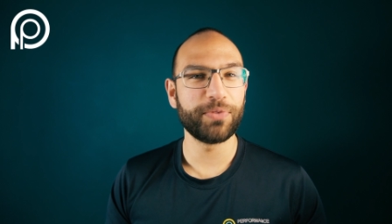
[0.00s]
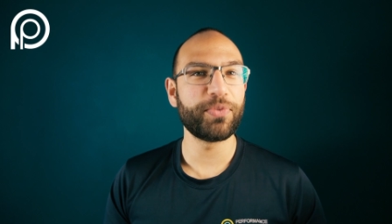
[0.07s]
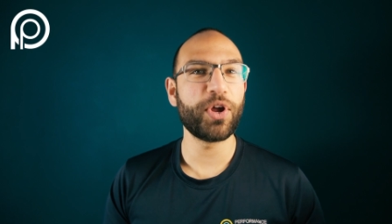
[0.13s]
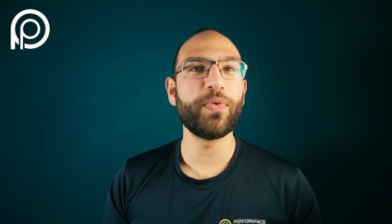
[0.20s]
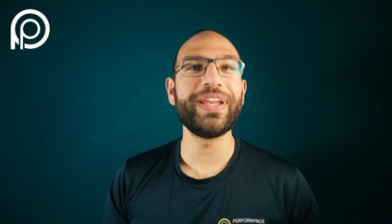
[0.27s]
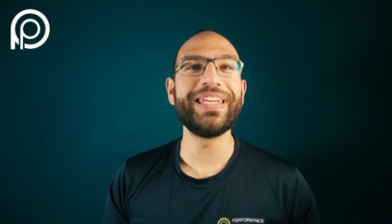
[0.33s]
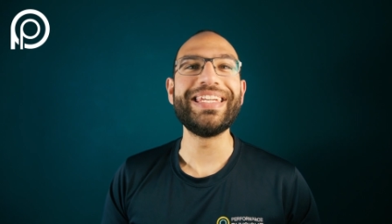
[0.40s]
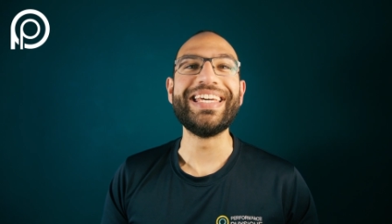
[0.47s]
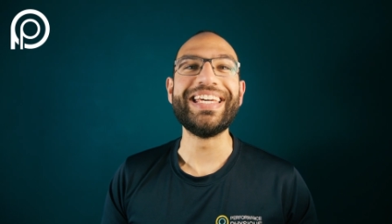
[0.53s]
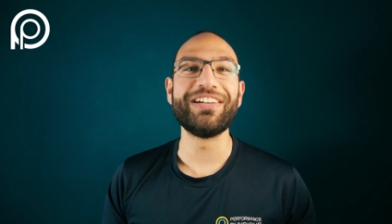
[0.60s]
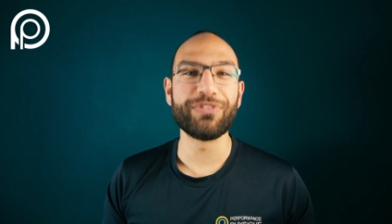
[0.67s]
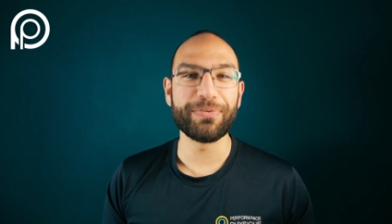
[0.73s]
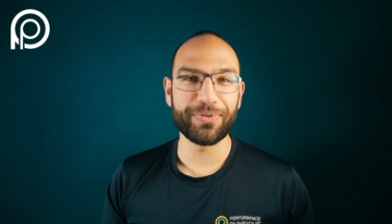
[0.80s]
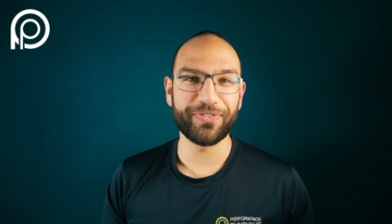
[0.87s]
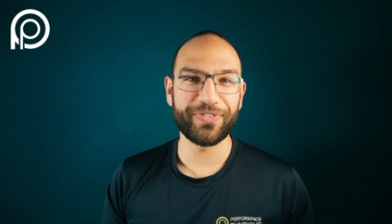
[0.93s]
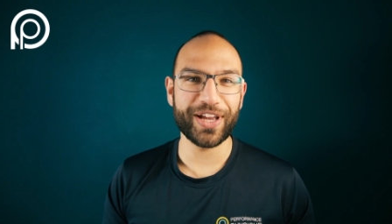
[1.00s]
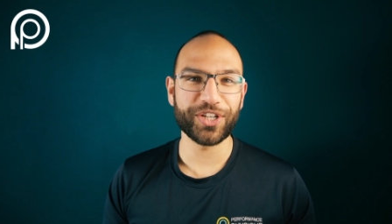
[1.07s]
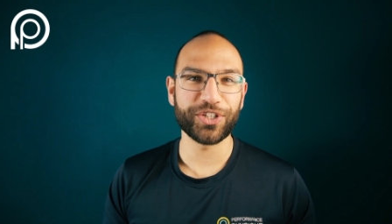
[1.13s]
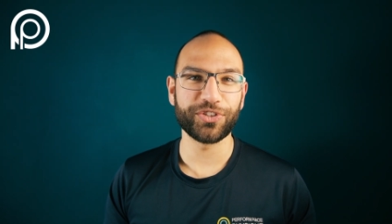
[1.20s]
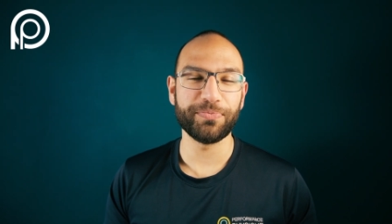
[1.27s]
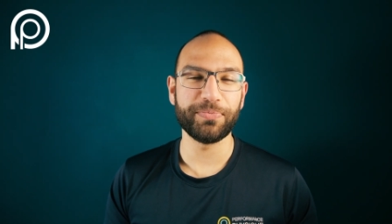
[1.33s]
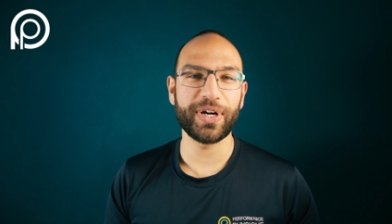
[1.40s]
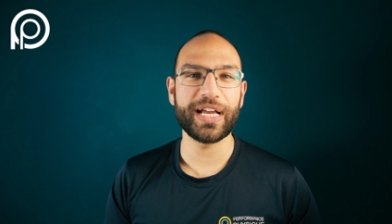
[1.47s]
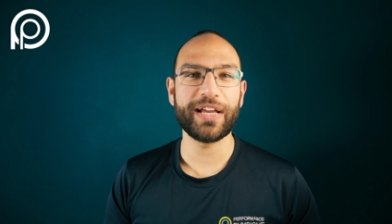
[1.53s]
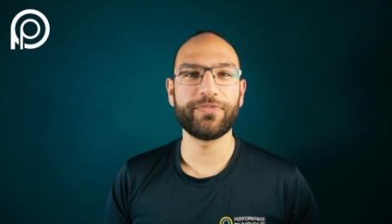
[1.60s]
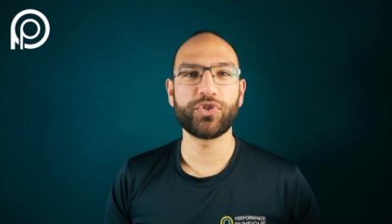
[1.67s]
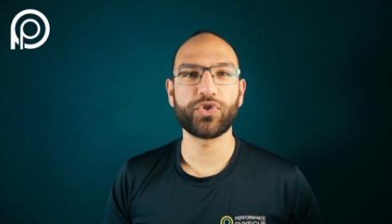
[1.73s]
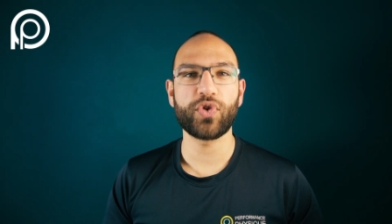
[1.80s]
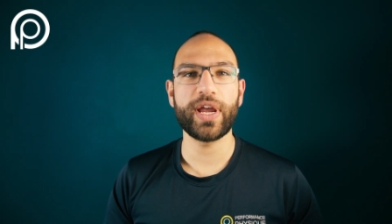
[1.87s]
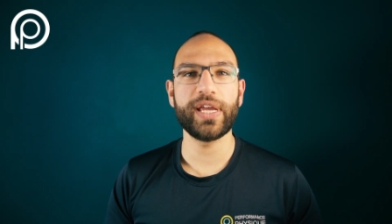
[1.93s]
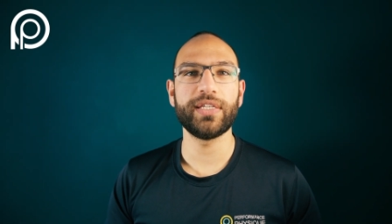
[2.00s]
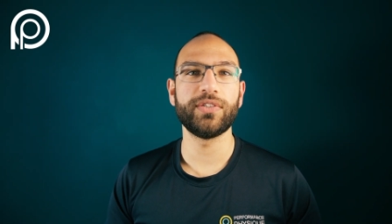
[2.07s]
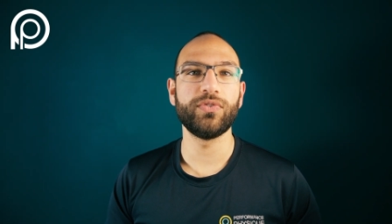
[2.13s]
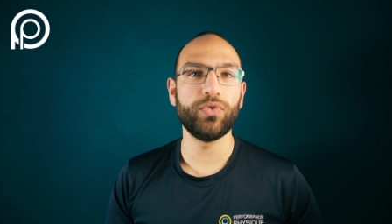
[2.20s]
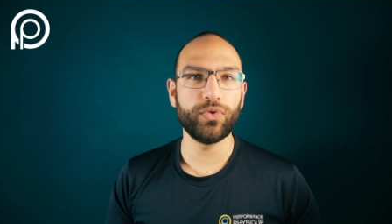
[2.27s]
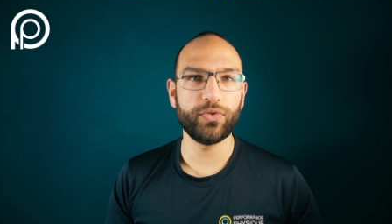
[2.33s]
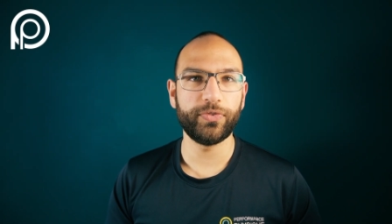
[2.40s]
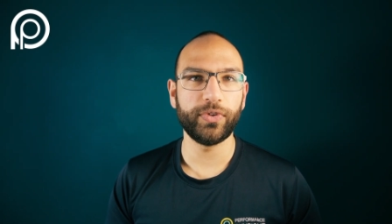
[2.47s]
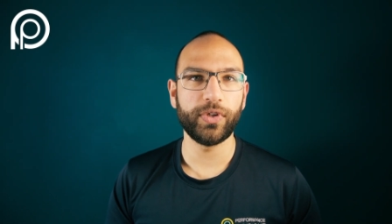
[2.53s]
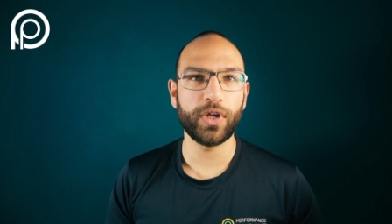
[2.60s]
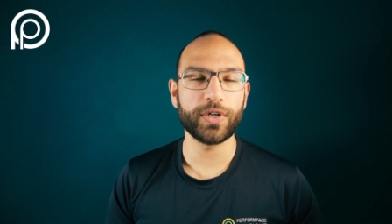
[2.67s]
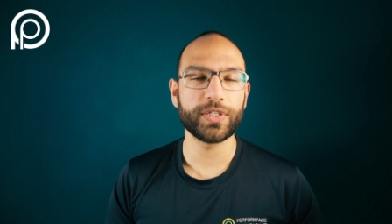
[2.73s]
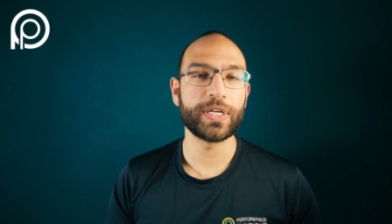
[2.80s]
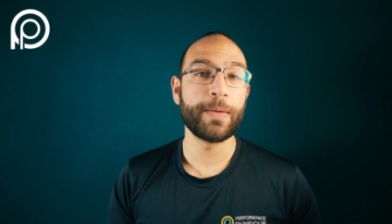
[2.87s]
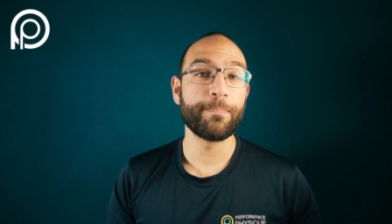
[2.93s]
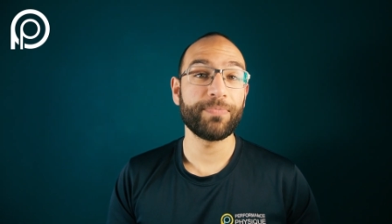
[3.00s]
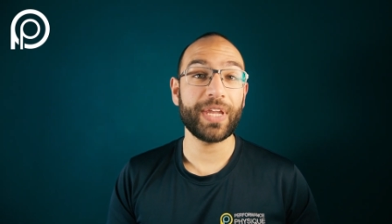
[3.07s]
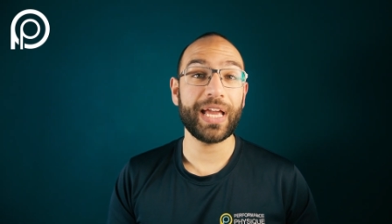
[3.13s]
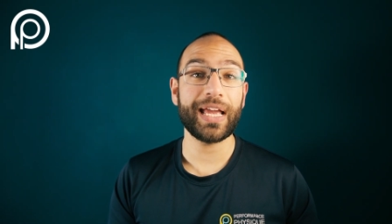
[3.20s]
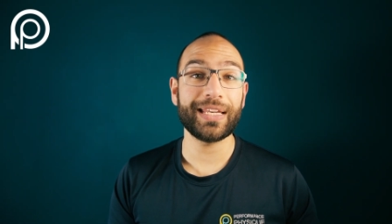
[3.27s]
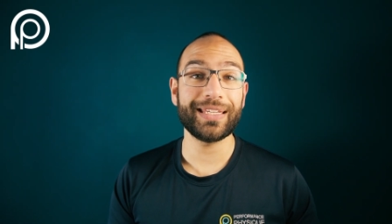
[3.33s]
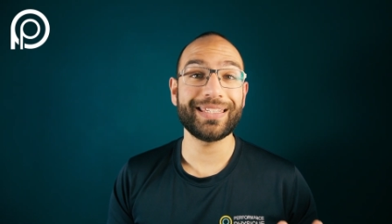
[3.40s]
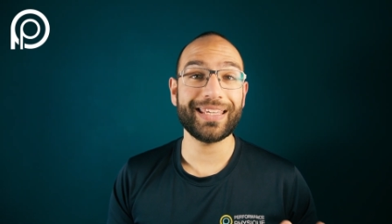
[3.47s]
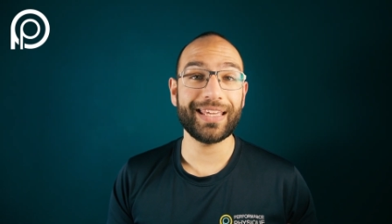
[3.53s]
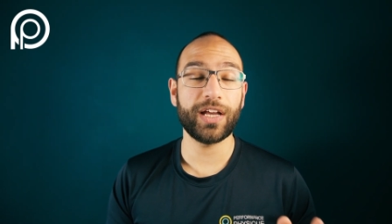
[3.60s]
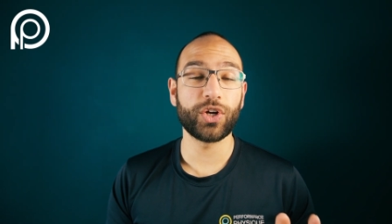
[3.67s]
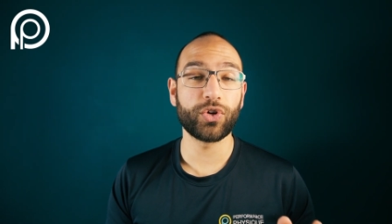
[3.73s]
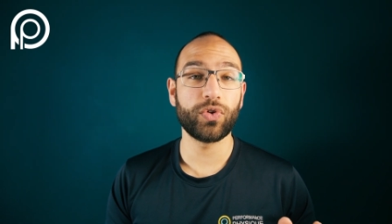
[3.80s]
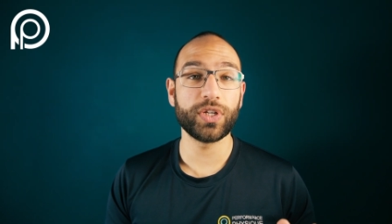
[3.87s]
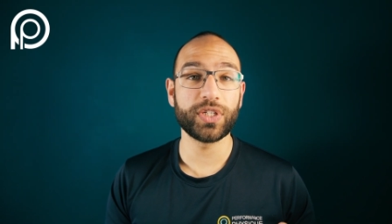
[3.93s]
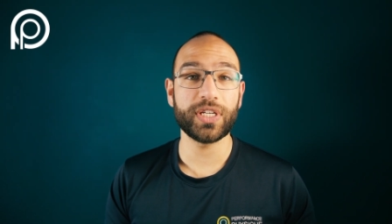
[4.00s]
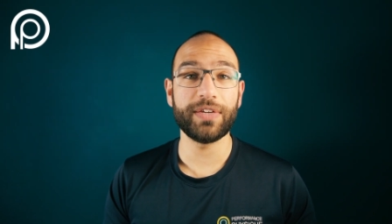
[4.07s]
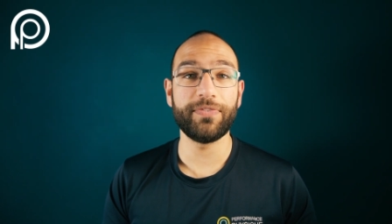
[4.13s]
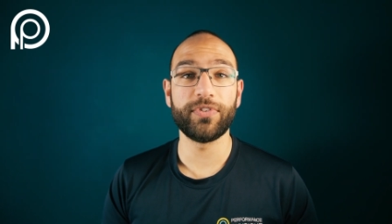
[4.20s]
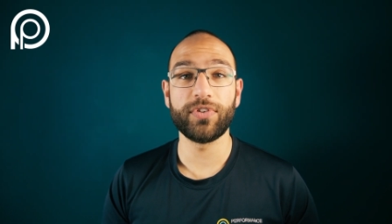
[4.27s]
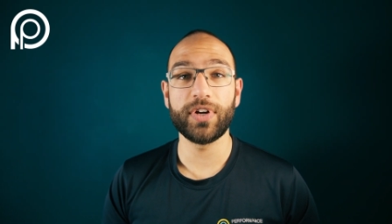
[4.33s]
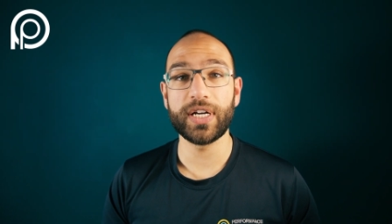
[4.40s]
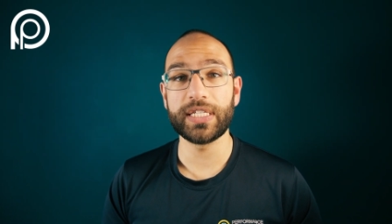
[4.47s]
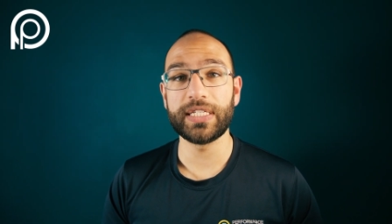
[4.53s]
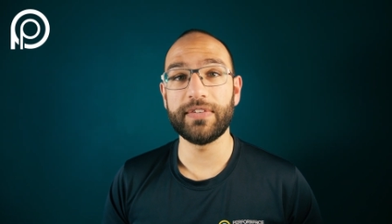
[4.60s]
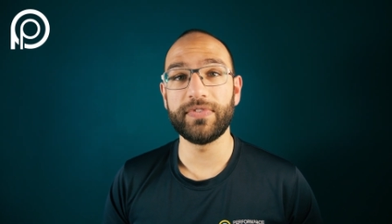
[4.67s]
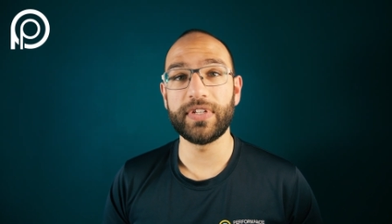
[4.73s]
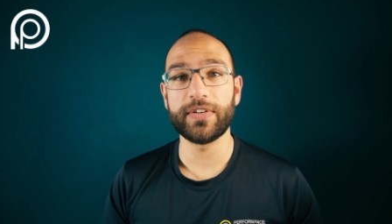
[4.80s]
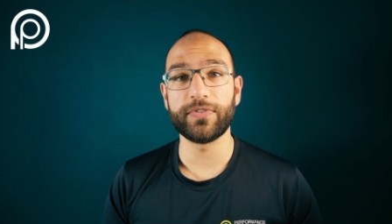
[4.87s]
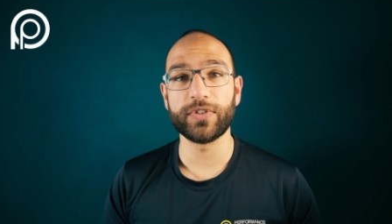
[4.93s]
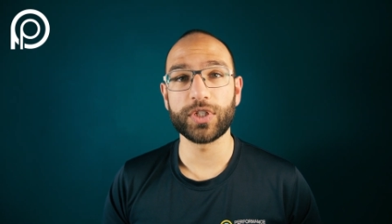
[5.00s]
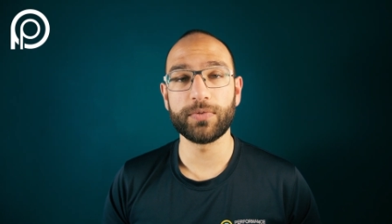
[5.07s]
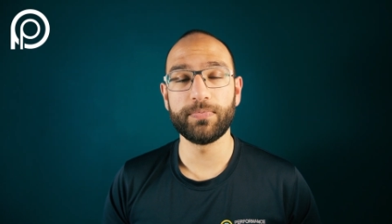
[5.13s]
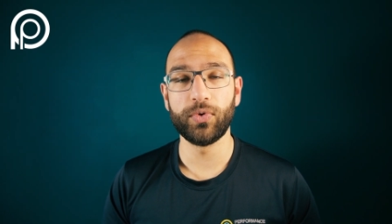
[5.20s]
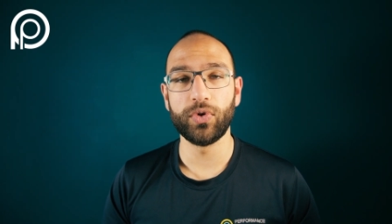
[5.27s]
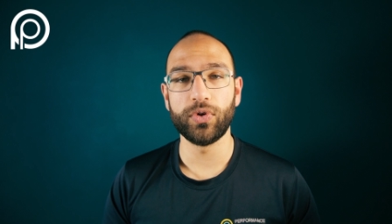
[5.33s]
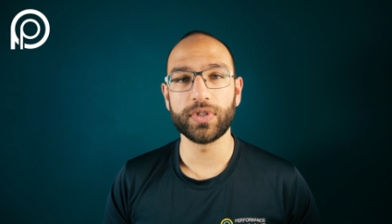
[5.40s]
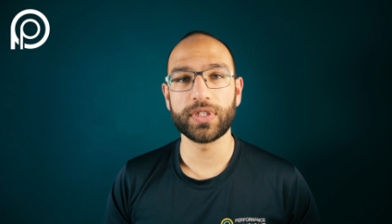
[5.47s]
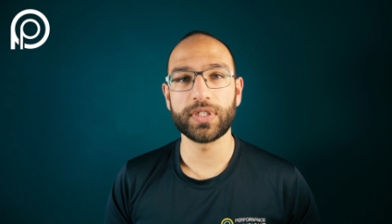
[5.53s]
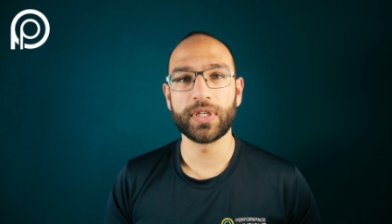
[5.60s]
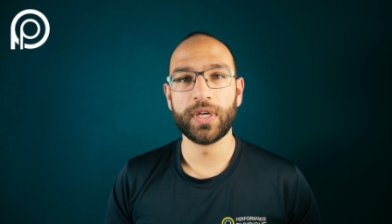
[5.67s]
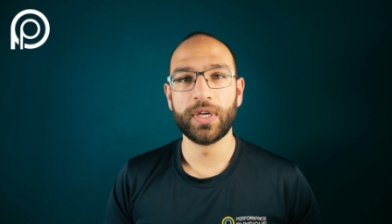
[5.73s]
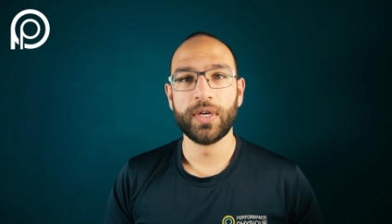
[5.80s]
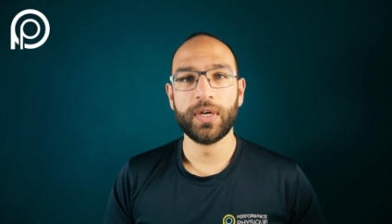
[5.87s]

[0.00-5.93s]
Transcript: I'm nowhere near a professional, but I have trained an awful lot and across a variety of different sports.